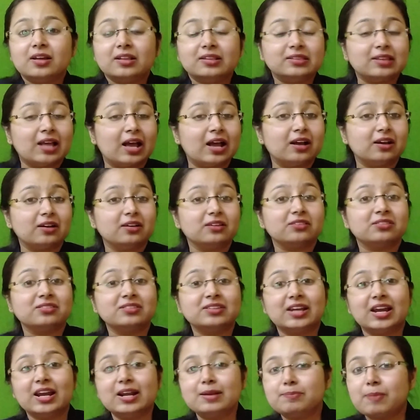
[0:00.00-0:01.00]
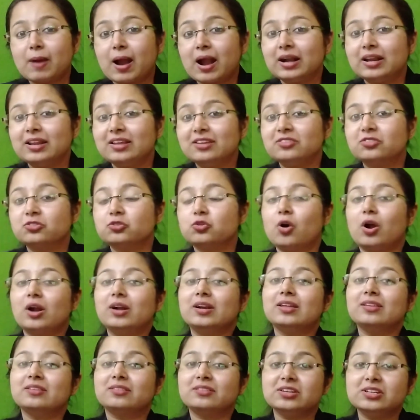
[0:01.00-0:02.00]
Now, state party is
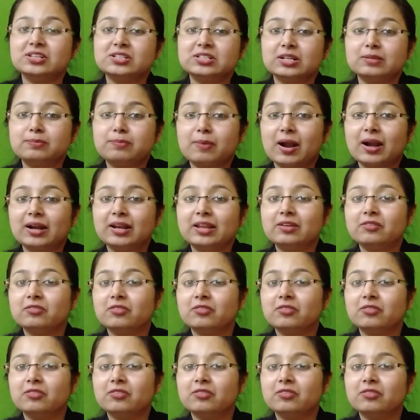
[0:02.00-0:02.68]
called as regional party,